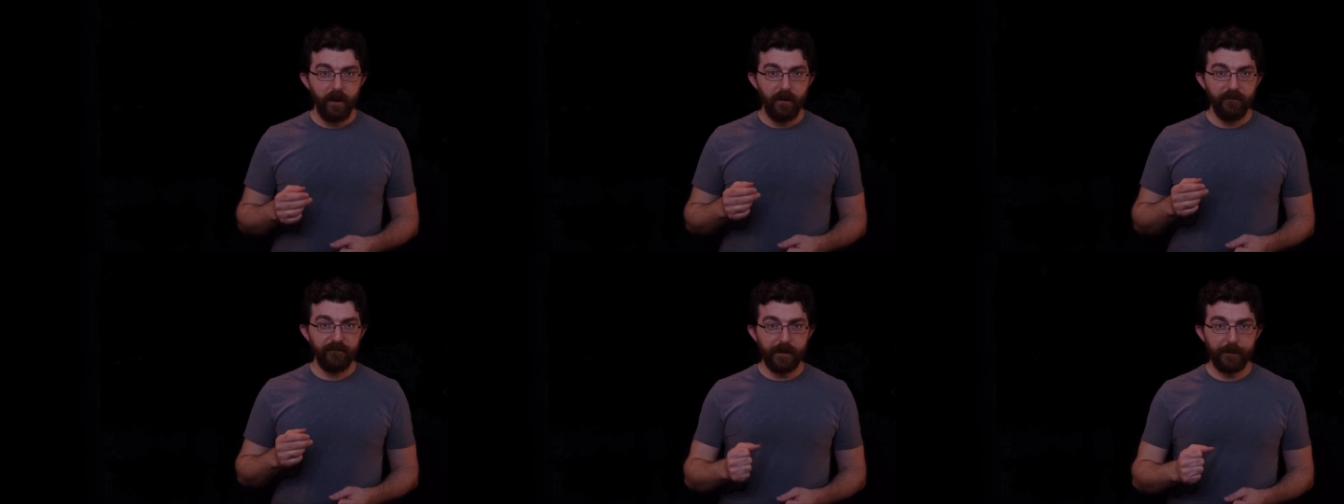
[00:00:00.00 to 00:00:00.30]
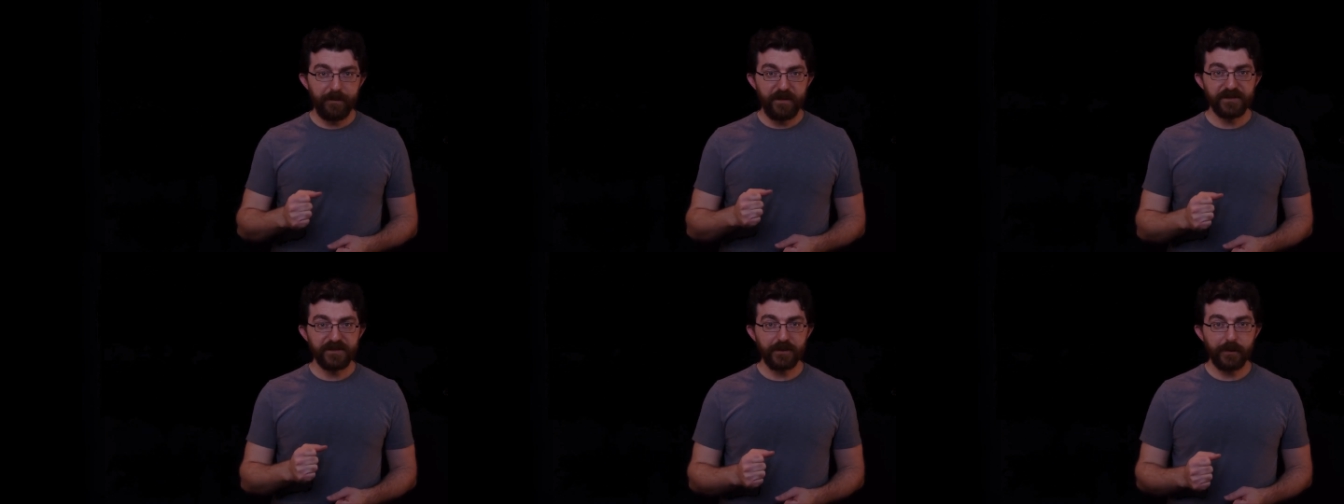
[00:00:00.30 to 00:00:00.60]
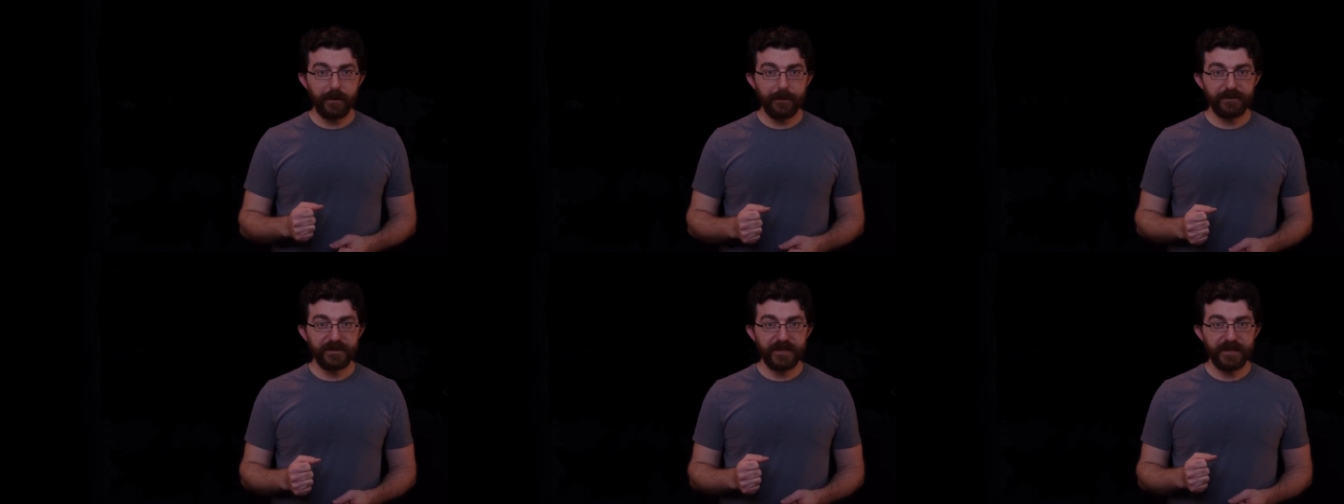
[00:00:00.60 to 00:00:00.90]
Flip the
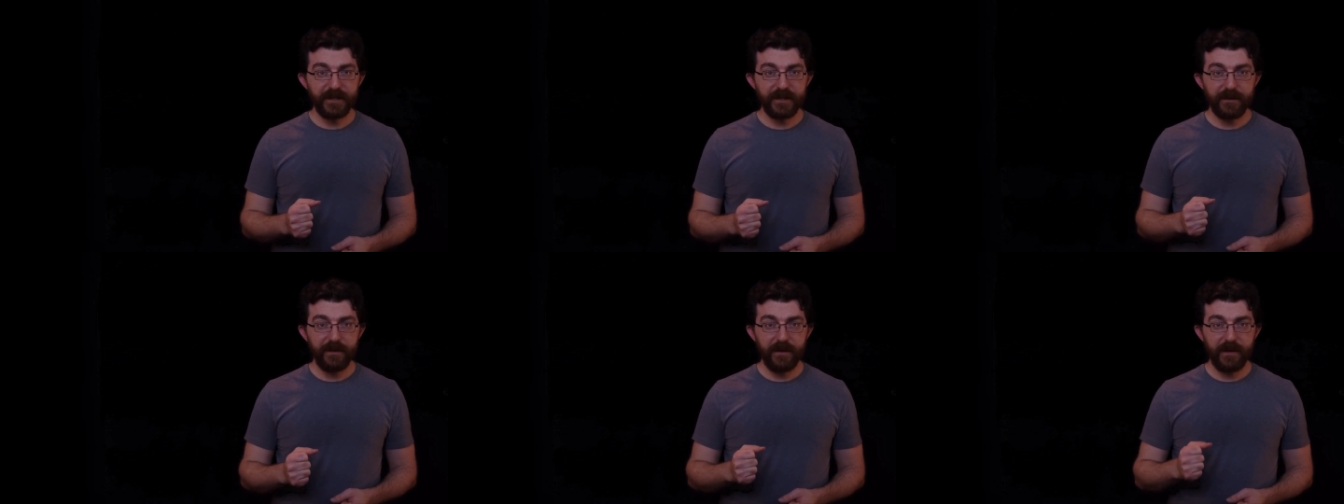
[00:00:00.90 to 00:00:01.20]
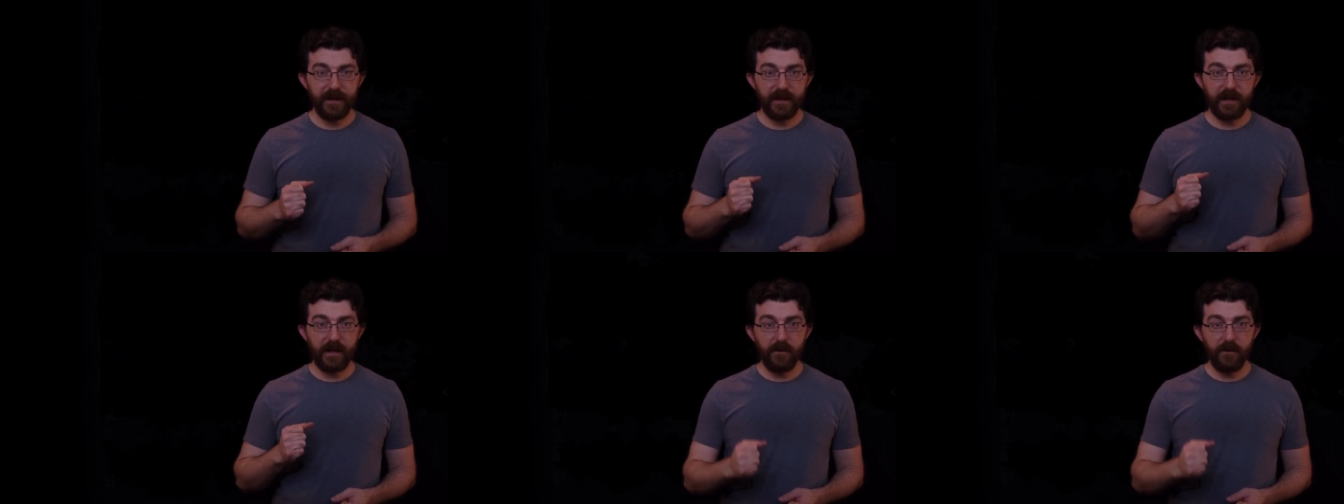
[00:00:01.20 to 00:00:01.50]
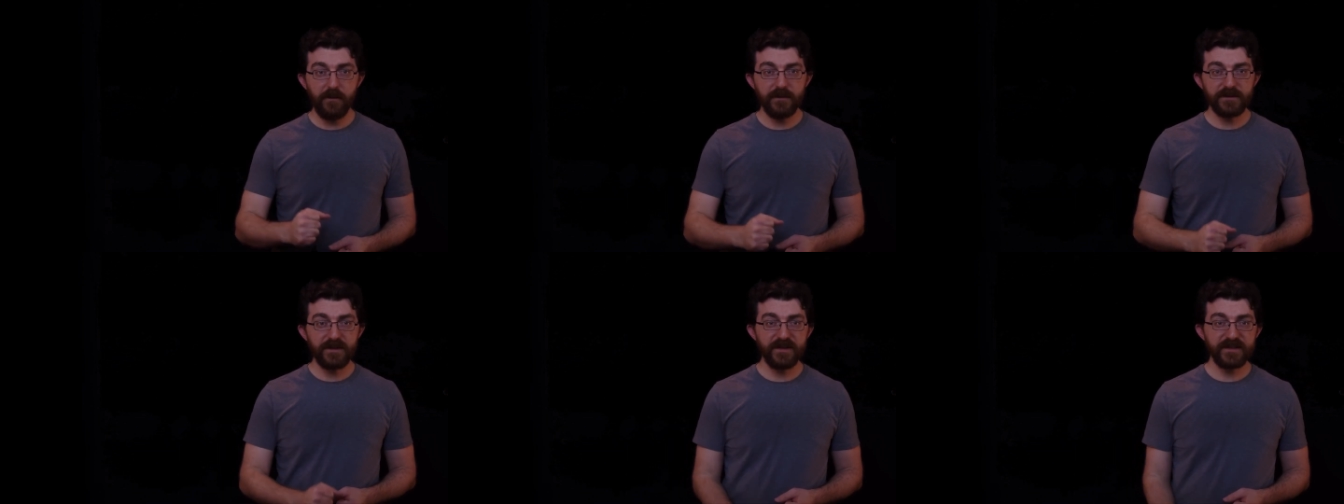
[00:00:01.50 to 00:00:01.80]
script and
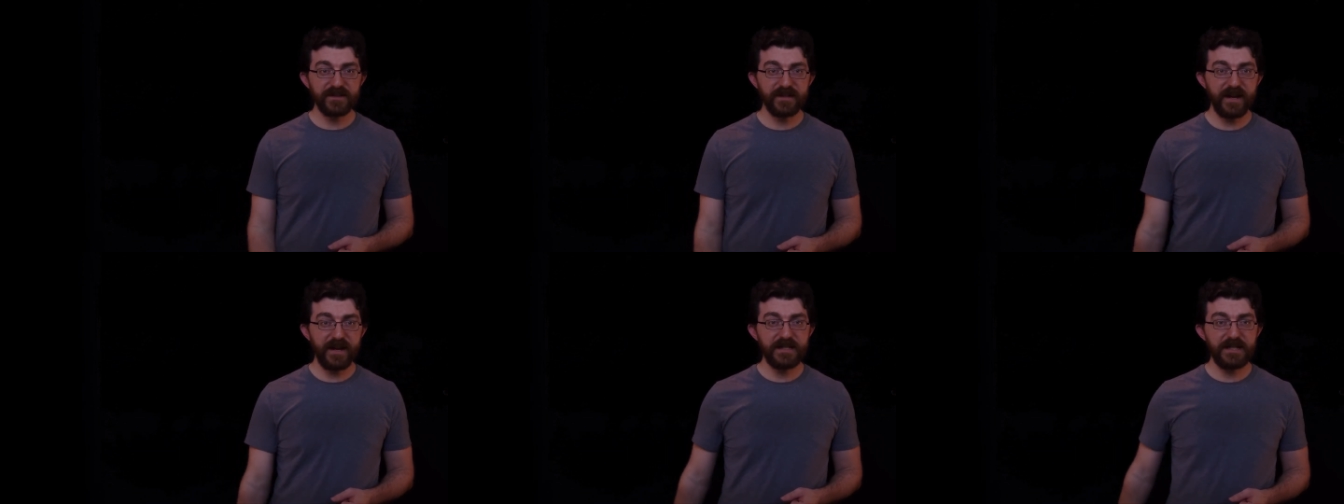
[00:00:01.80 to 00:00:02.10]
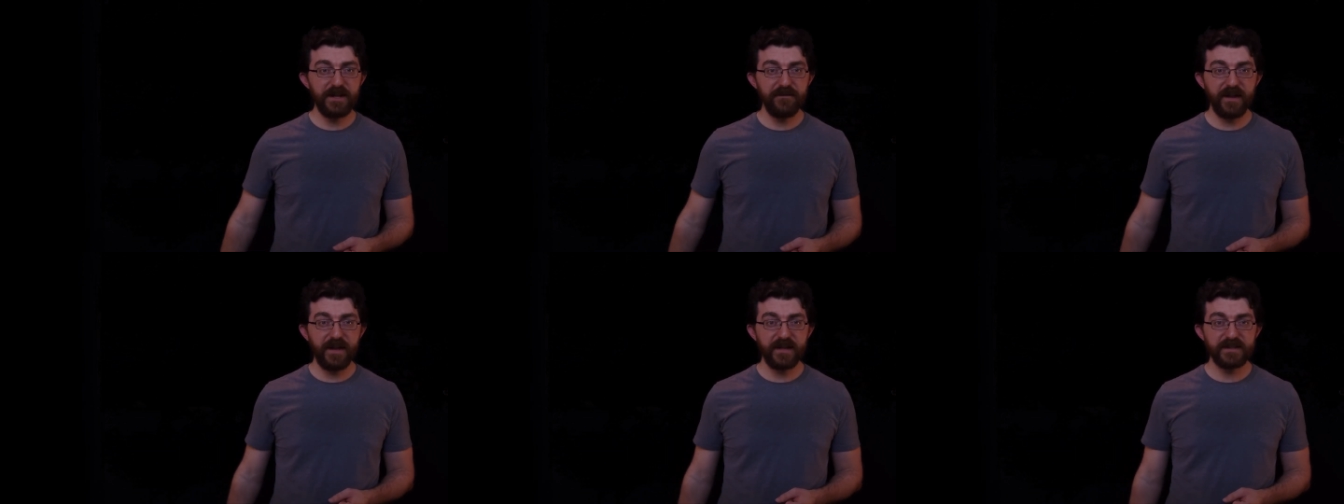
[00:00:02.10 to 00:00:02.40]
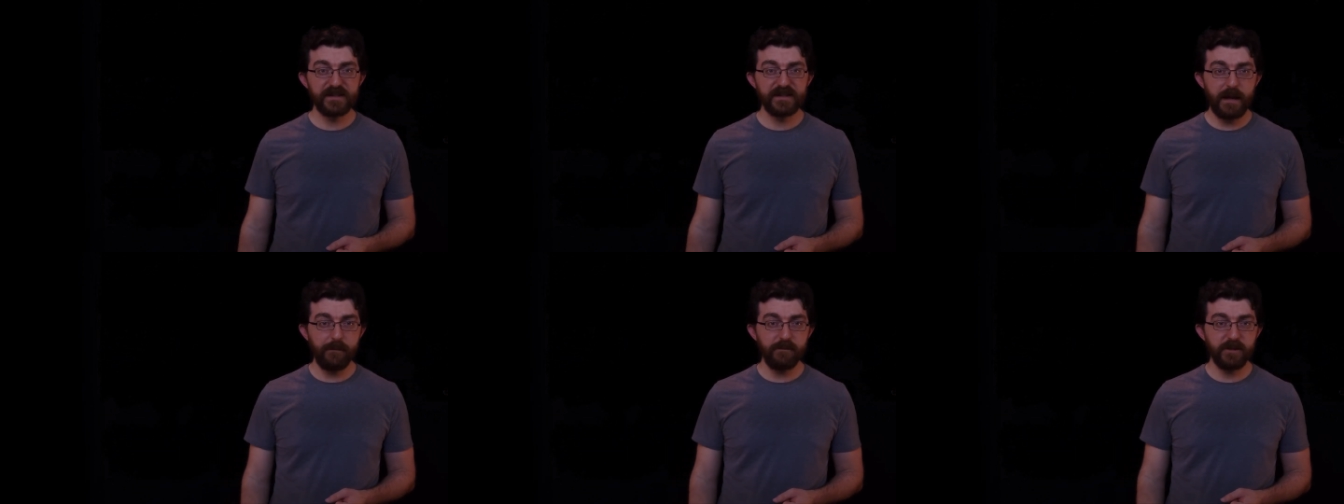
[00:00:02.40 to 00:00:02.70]
accuse the scientific
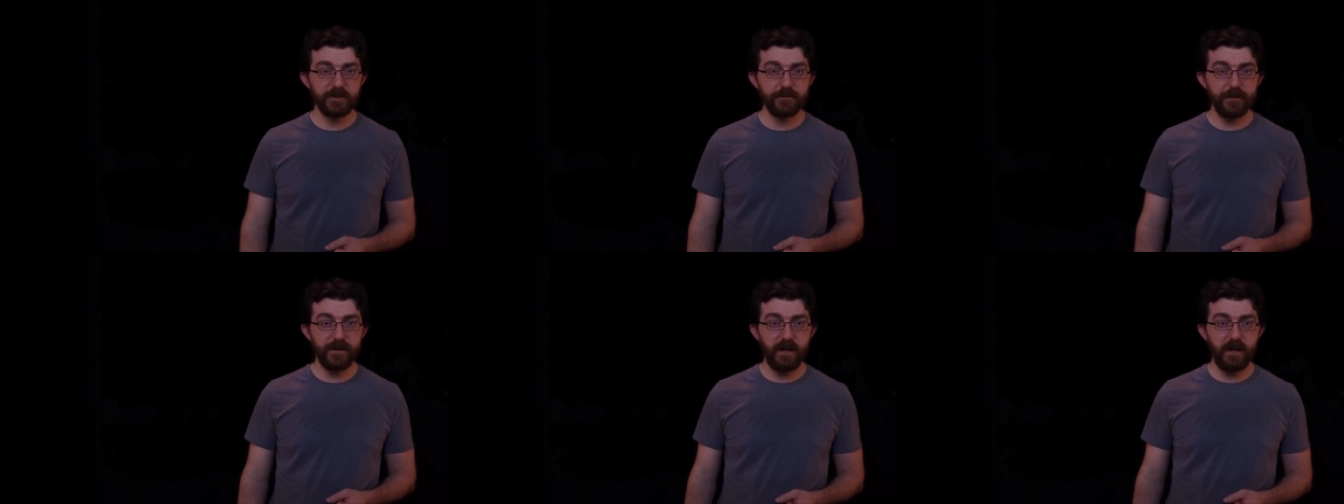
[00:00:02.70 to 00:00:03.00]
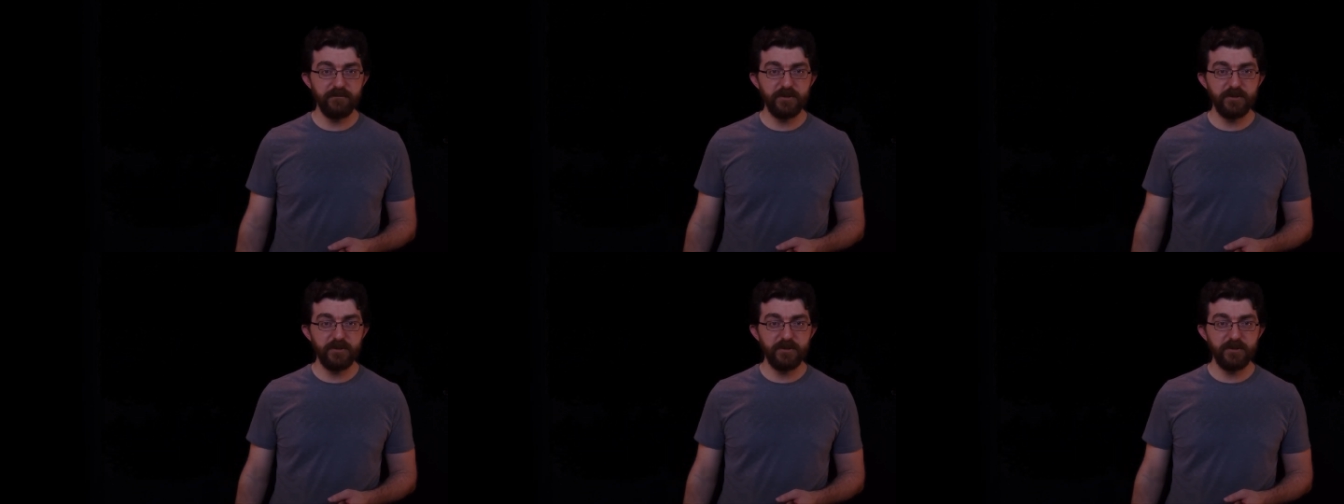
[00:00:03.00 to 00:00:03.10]
establishment